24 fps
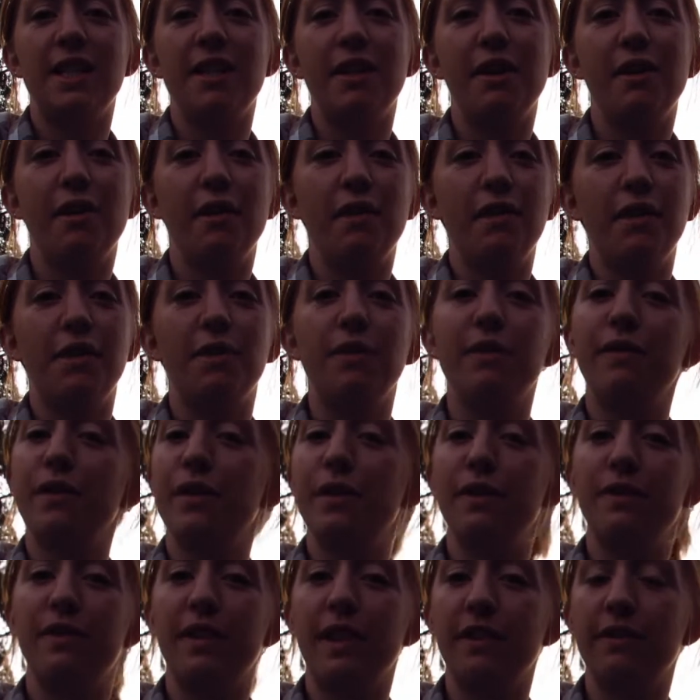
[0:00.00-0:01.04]
I know a few of
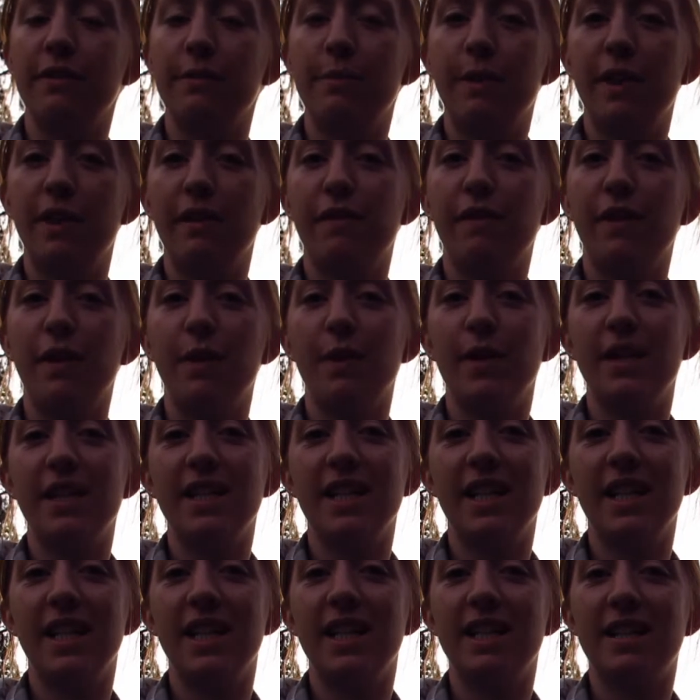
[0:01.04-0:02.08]
you have given me a few
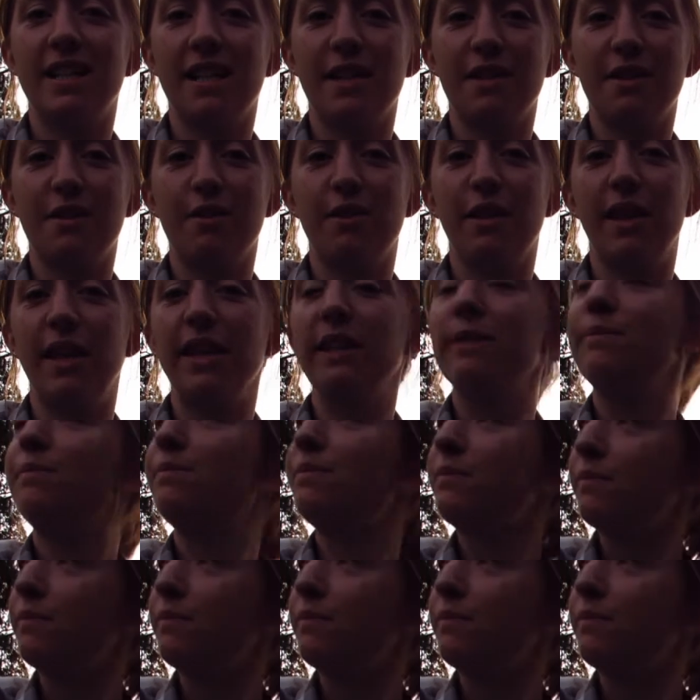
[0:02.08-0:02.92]
ideas. That's great.